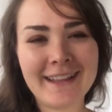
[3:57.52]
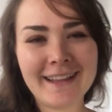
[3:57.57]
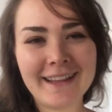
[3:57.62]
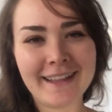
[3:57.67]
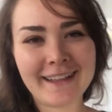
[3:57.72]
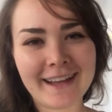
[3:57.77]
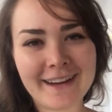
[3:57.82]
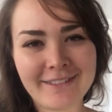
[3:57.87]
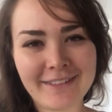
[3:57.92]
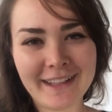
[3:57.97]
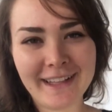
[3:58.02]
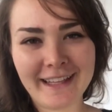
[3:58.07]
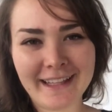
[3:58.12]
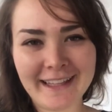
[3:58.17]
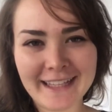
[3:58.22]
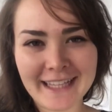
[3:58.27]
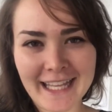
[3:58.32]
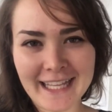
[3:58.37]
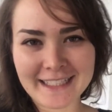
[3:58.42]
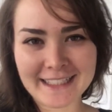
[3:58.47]
like I really
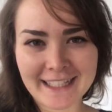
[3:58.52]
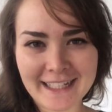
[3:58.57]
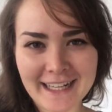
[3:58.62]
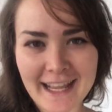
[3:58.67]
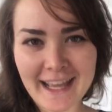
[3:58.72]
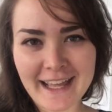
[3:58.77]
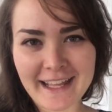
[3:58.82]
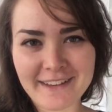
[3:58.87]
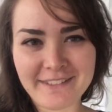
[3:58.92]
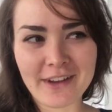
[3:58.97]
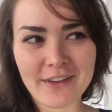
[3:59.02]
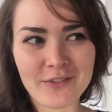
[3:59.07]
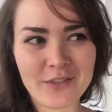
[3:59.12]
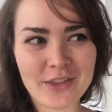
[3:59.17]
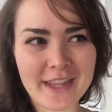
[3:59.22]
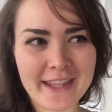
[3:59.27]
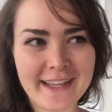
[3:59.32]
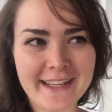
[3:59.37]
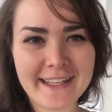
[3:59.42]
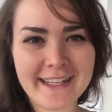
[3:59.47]
liked it. I had fun
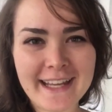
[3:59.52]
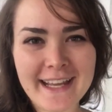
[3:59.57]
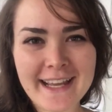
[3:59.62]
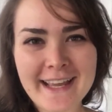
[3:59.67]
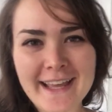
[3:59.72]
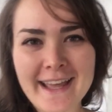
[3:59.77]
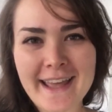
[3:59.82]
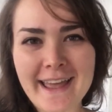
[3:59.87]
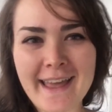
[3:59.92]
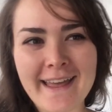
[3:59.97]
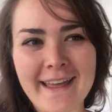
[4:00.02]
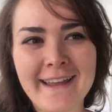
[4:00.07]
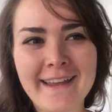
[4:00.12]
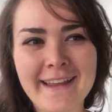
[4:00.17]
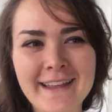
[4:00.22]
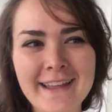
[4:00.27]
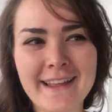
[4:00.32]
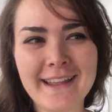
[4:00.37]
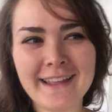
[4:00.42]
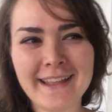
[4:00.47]
with it. And
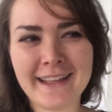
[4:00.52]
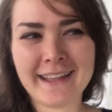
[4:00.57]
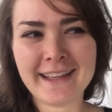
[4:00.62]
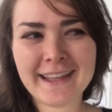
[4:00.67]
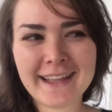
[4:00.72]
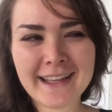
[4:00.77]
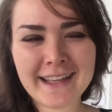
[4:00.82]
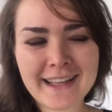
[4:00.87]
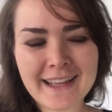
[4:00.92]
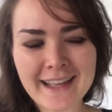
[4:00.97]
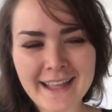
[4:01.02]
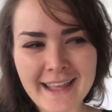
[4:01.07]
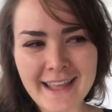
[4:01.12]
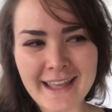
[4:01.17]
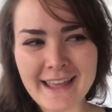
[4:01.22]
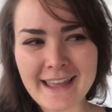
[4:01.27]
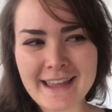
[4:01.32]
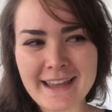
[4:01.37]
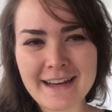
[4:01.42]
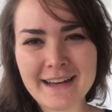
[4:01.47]

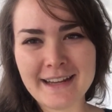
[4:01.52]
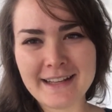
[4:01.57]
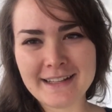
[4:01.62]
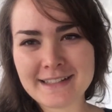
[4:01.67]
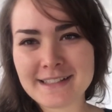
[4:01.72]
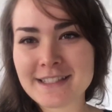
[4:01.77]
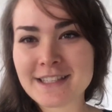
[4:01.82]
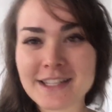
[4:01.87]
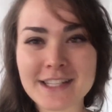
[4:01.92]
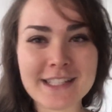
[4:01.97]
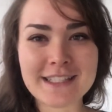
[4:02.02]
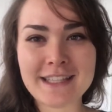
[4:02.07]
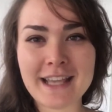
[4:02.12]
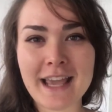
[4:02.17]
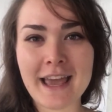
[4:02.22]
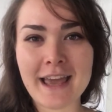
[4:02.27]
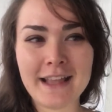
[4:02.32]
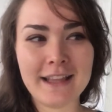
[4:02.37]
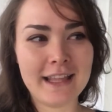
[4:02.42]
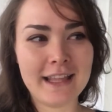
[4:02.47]
And it's just, yeah,